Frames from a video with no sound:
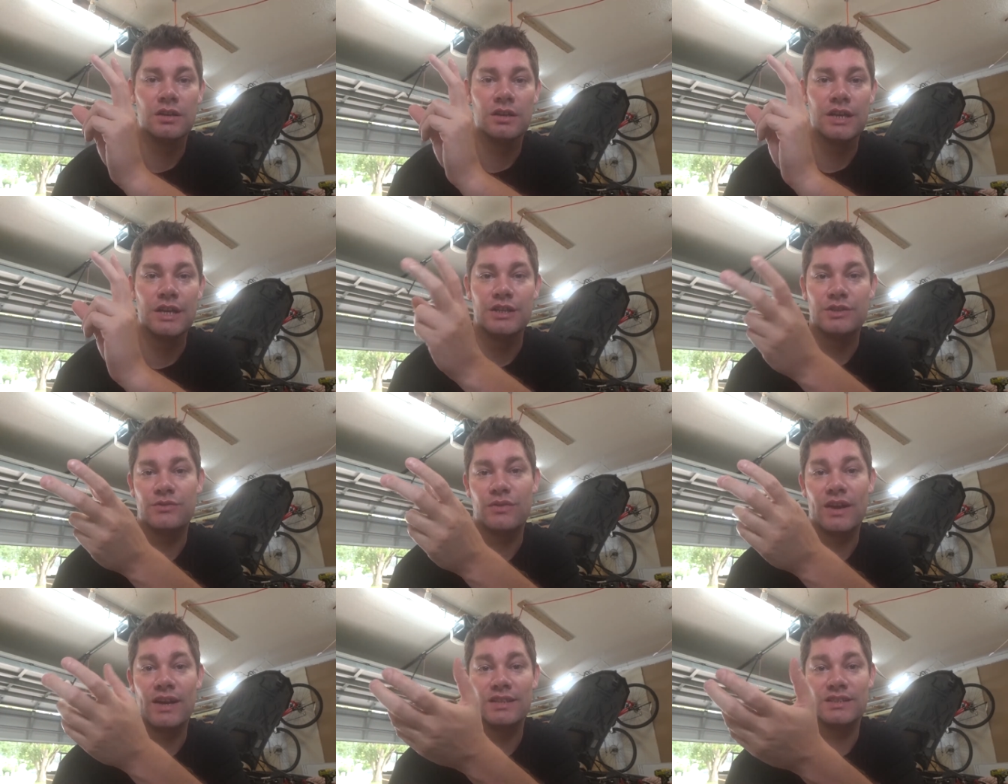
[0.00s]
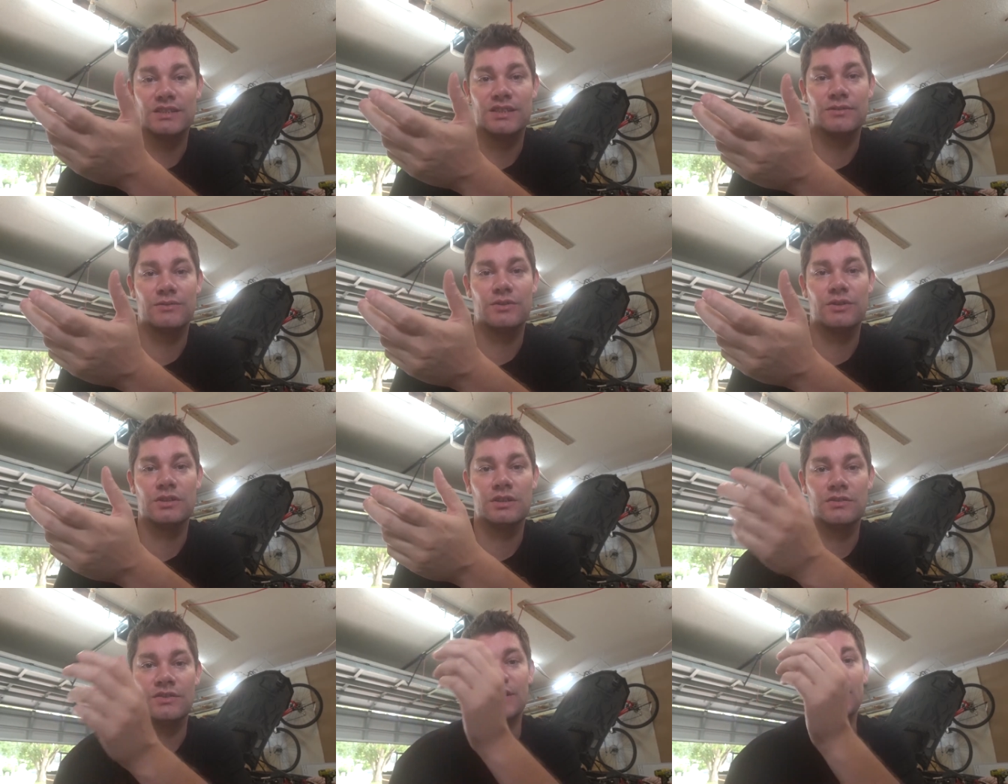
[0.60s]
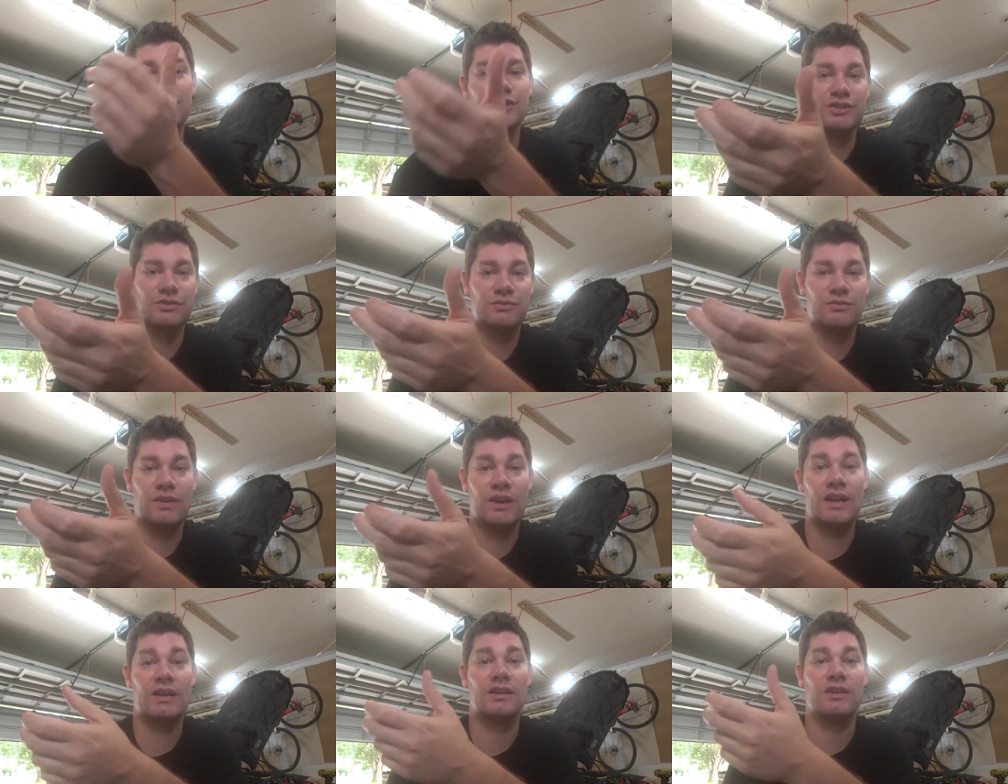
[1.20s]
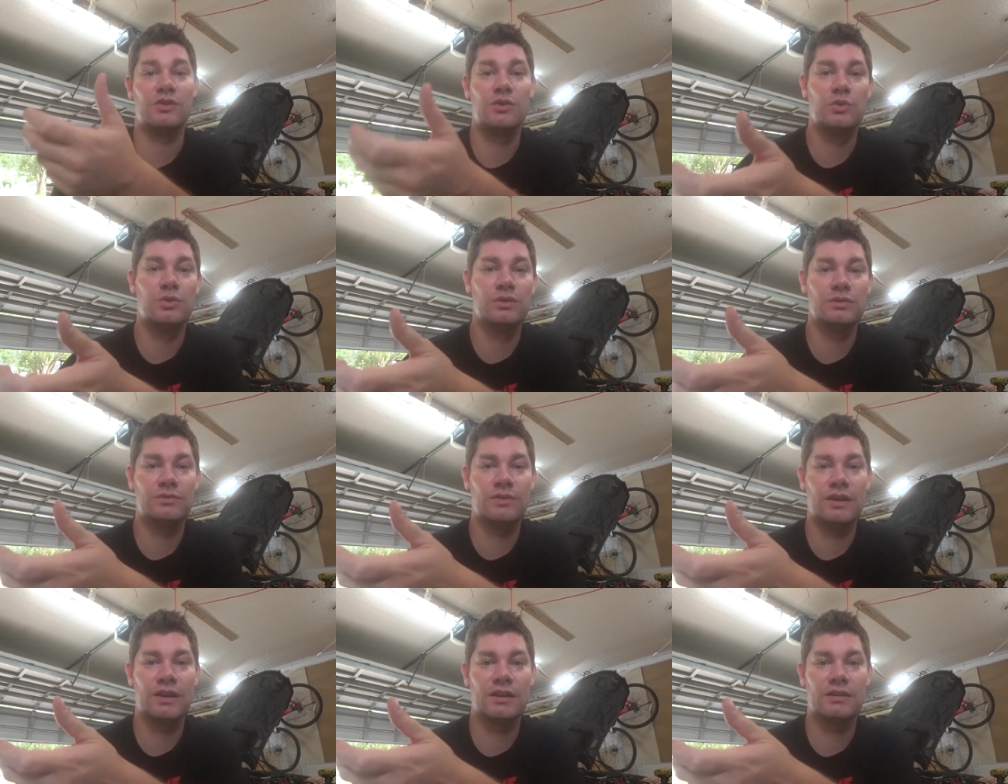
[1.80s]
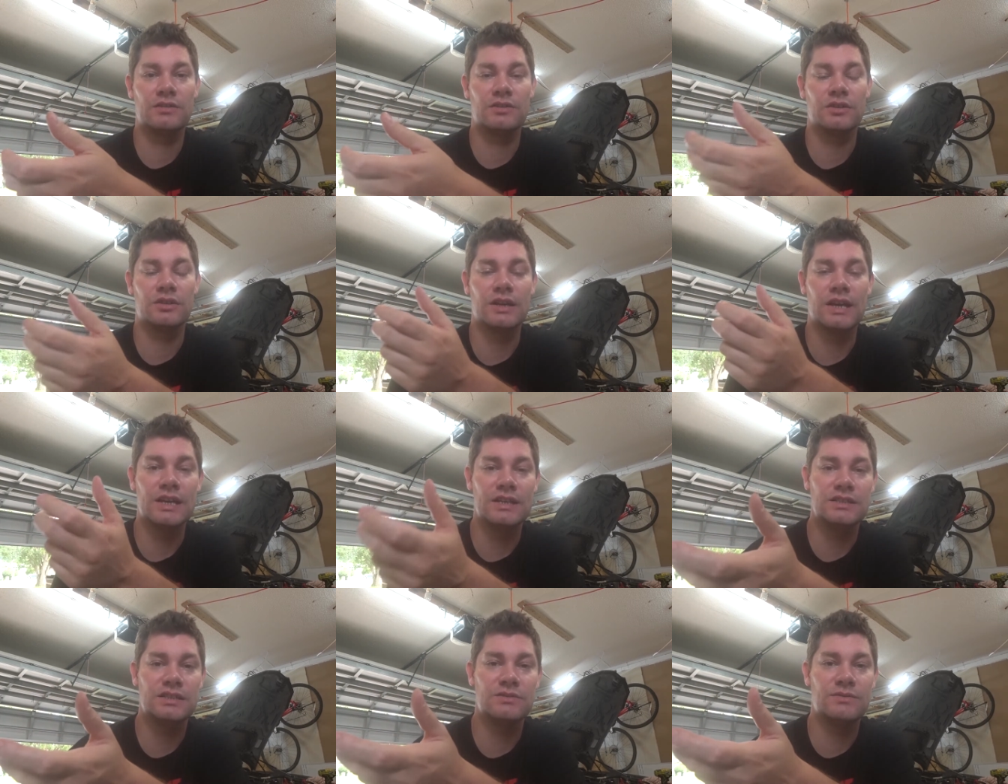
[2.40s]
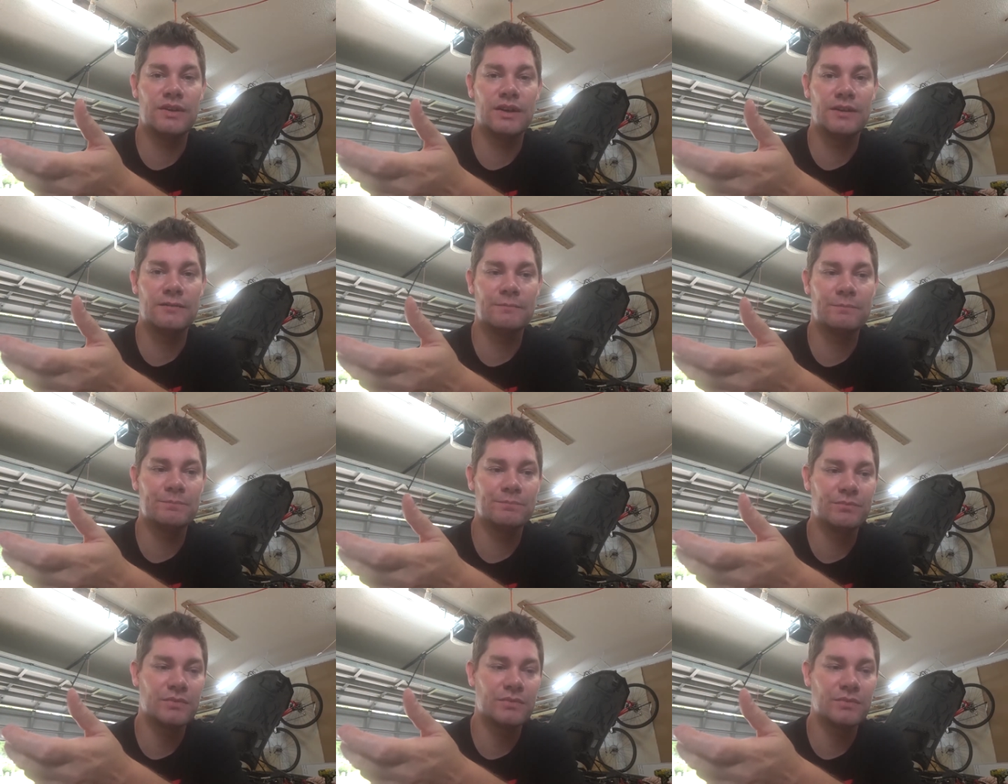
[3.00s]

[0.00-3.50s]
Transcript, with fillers: each fan's different. an engine fan and a coolant fan or an AC fan.